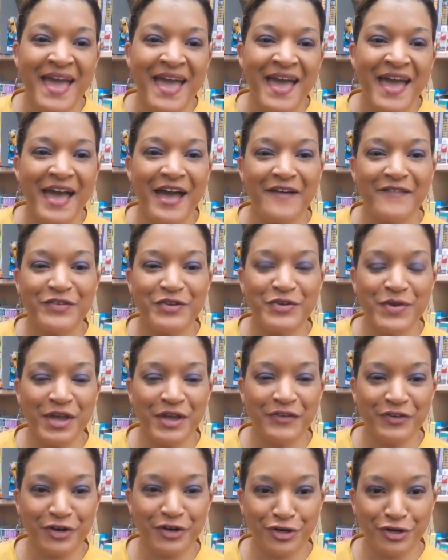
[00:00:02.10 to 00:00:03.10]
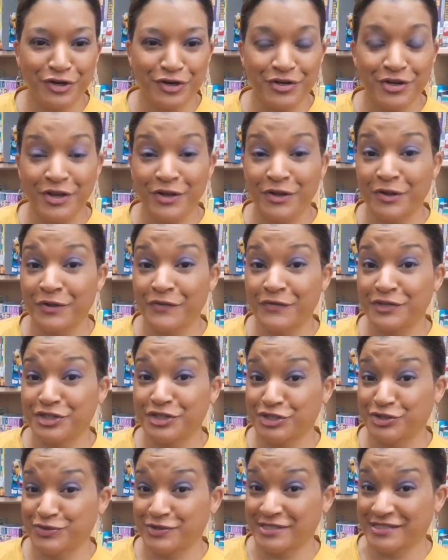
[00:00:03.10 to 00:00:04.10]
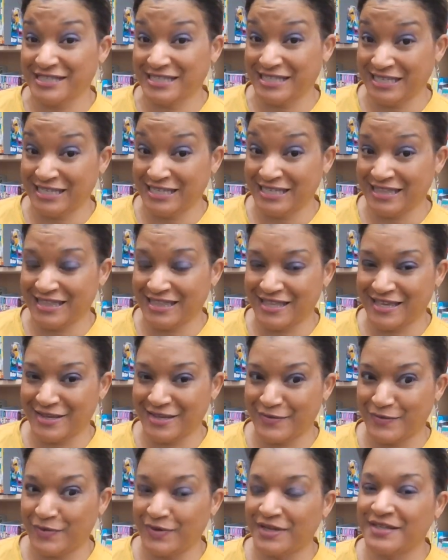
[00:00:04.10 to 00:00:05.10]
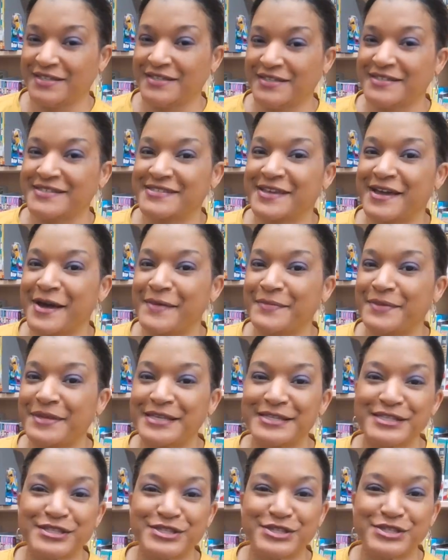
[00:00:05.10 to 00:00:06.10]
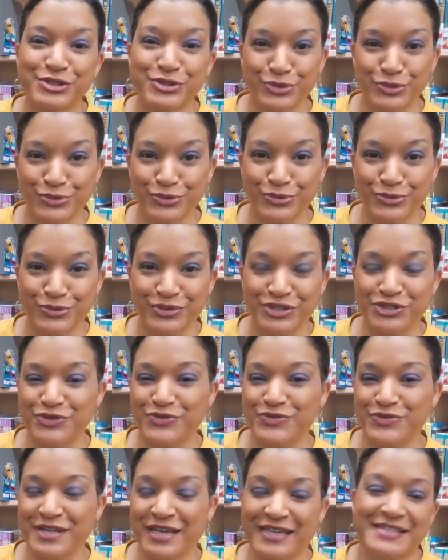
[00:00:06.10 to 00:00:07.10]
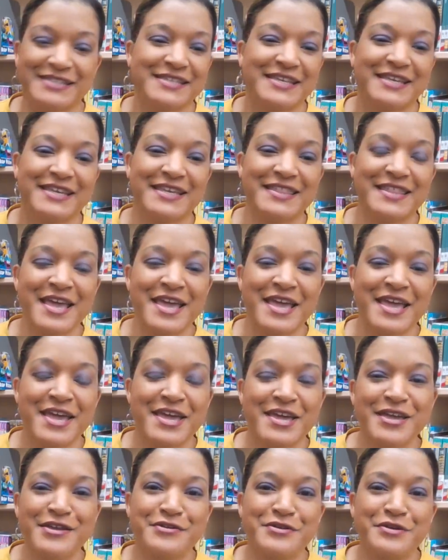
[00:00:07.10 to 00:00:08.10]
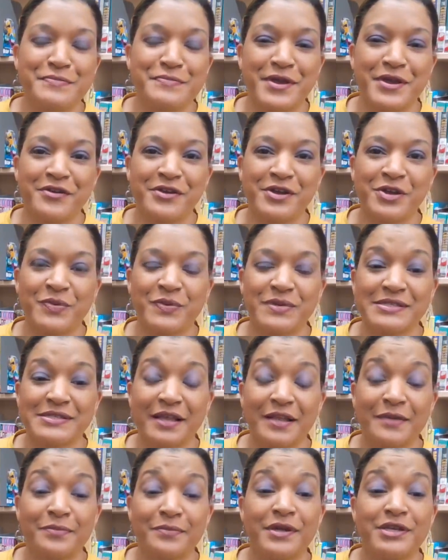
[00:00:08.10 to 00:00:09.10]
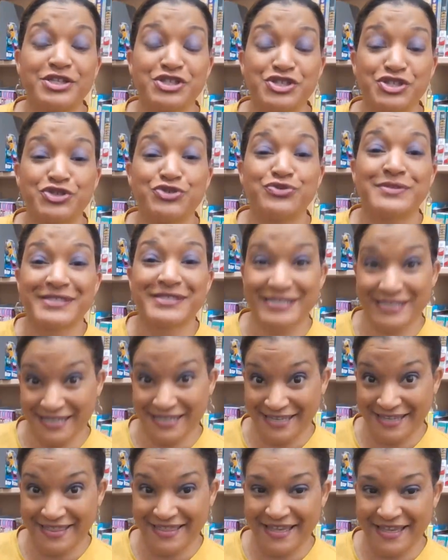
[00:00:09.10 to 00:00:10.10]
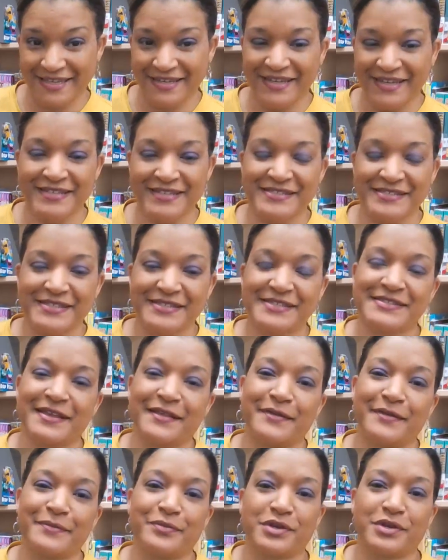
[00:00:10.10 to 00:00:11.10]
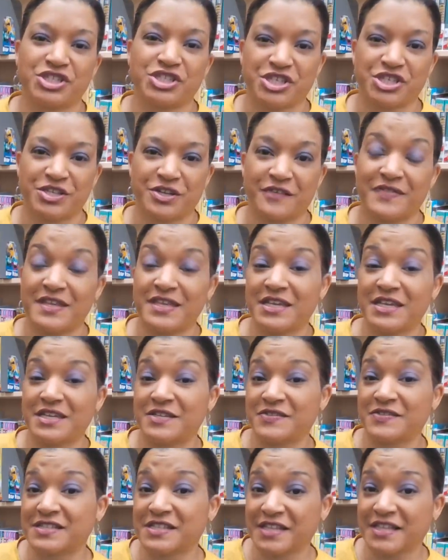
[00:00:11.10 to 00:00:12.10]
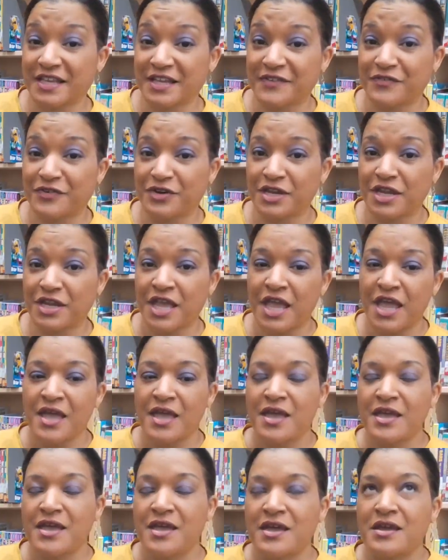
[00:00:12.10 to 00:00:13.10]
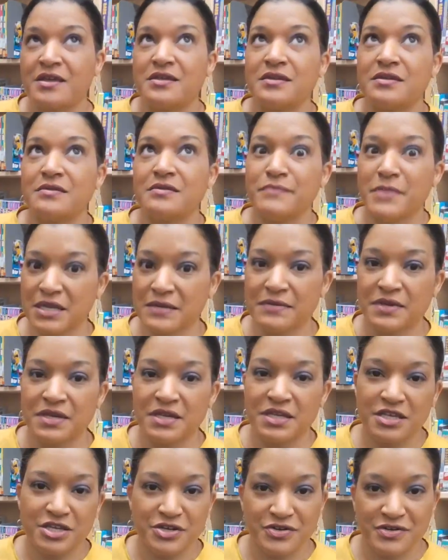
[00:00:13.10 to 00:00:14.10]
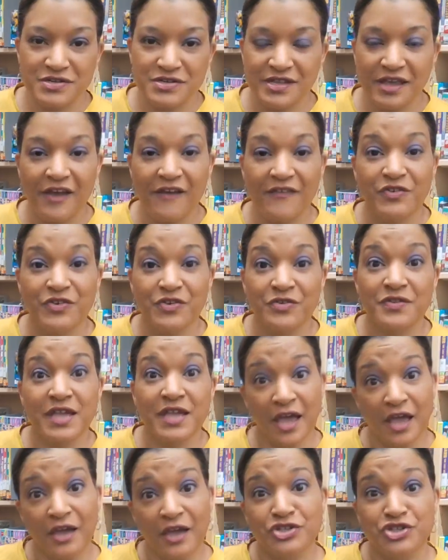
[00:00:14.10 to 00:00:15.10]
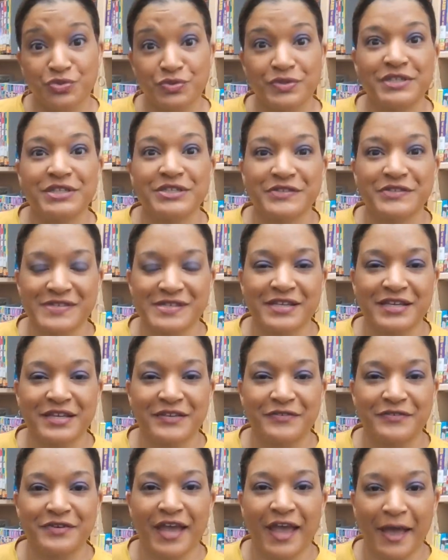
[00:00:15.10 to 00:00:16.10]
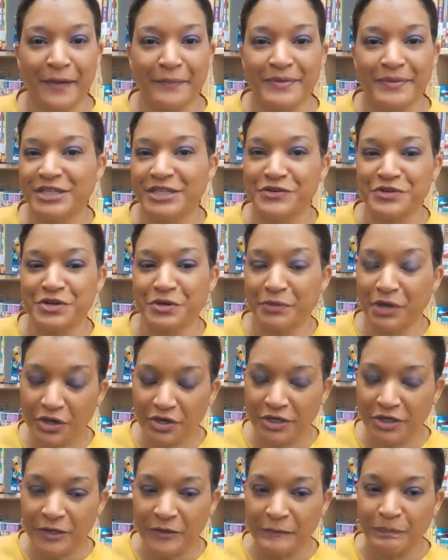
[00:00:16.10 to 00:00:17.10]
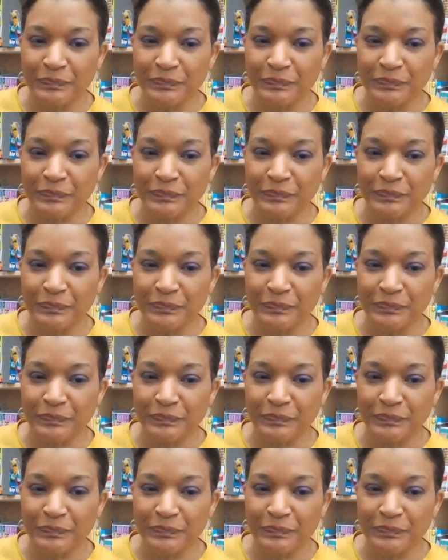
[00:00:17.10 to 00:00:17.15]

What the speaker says: Have you ever heard of Juneteenth? Well, it is coming soon, June 19th. Here in America, we celebrate Juneteenth, and it is the celebration of the end of slavery many, many years after the actual end of slavery happened here in America.